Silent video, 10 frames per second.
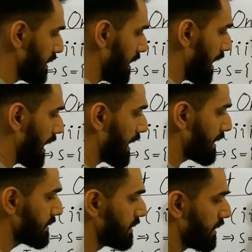head,
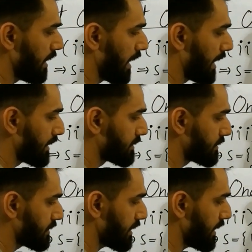
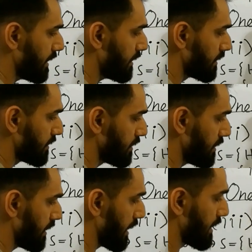tail,
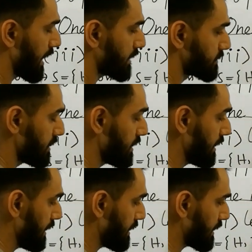and next
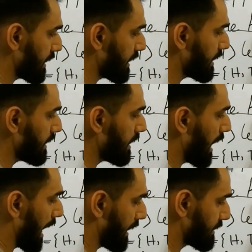tail,
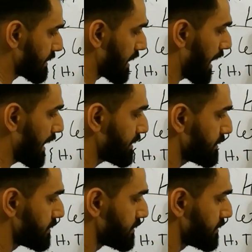head,